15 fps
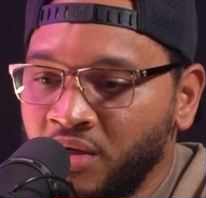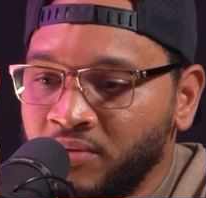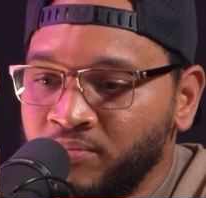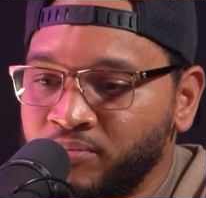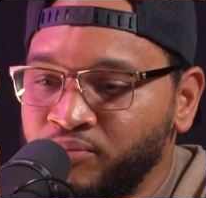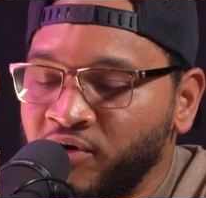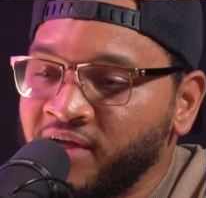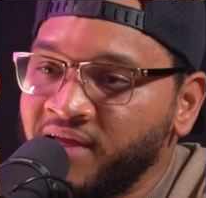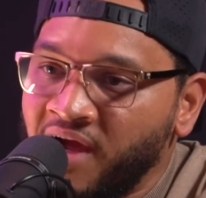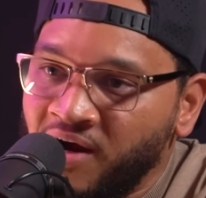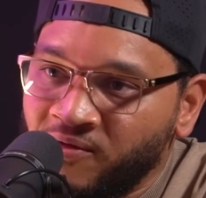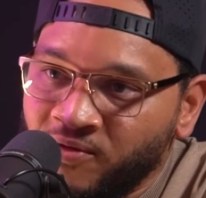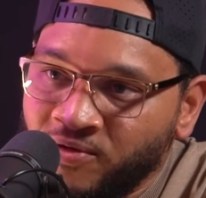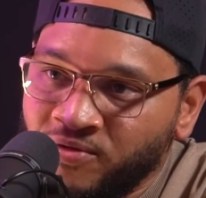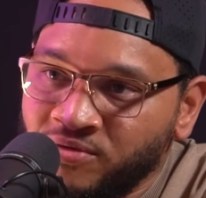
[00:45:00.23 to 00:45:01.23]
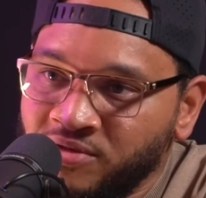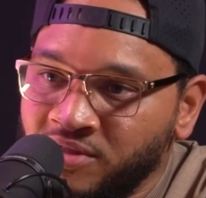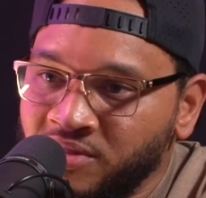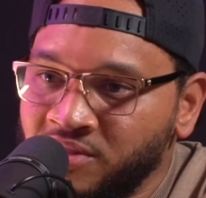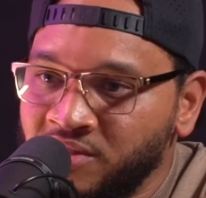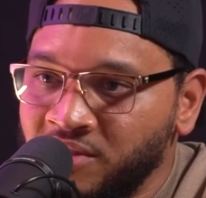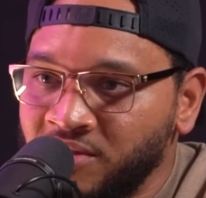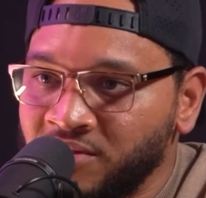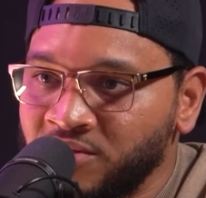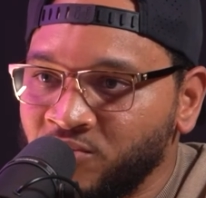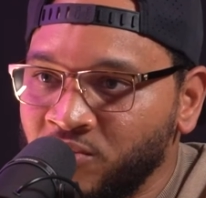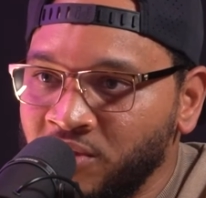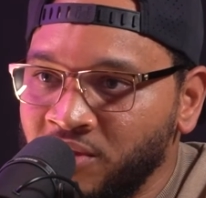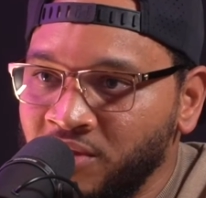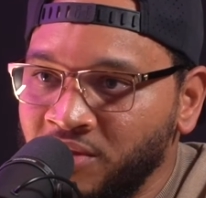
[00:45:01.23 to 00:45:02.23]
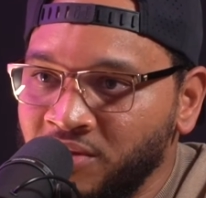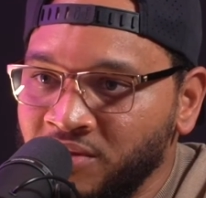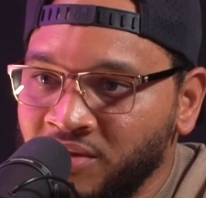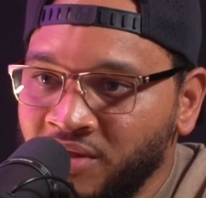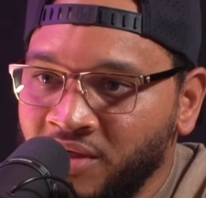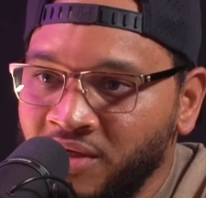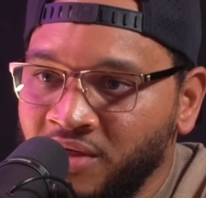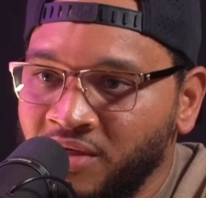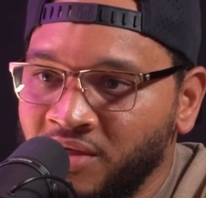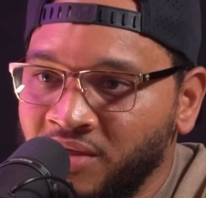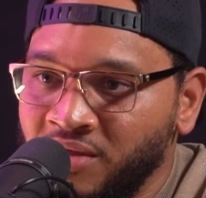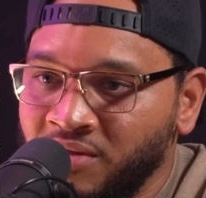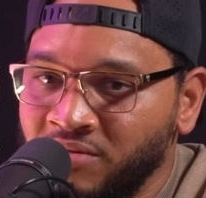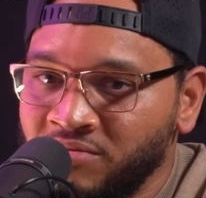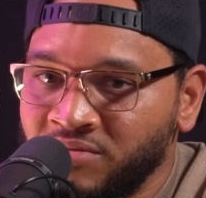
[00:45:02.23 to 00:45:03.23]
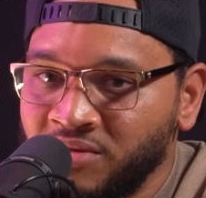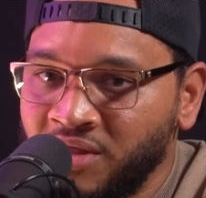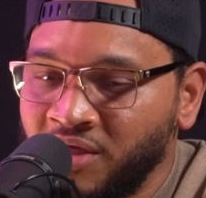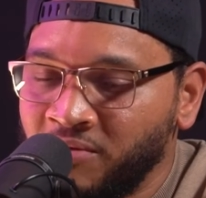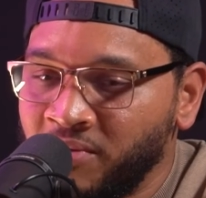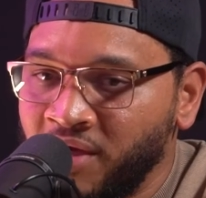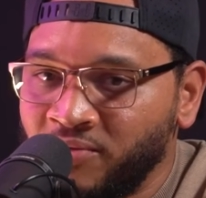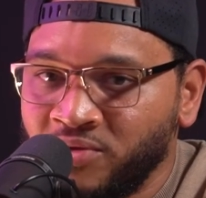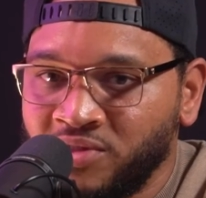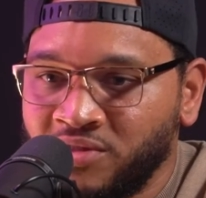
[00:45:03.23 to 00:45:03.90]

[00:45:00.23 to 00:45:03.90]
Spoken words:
breakout rooms this year as well. And man, we're just